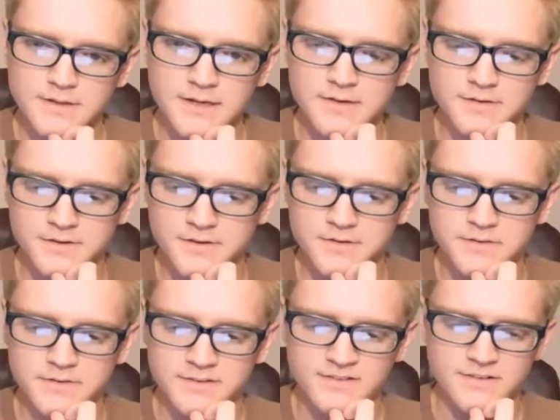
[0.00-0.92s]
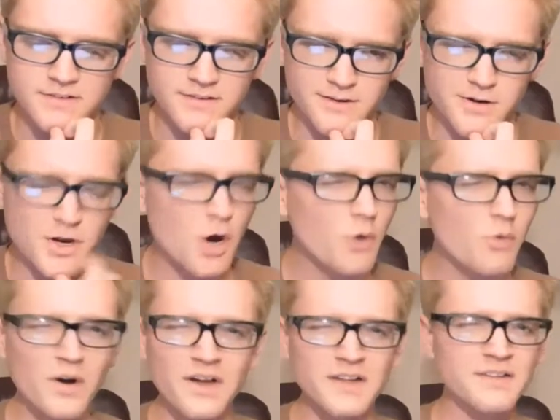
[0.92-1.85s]
I don't know.
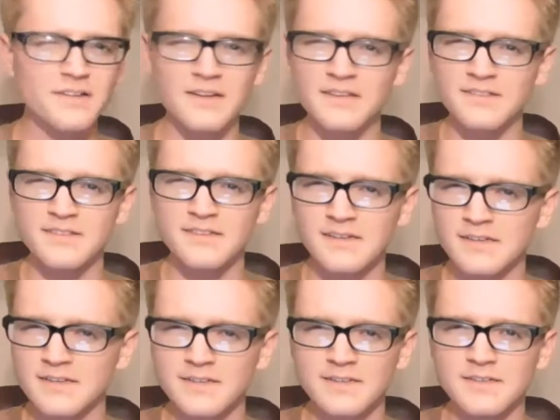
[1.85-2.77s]
Noah, I think?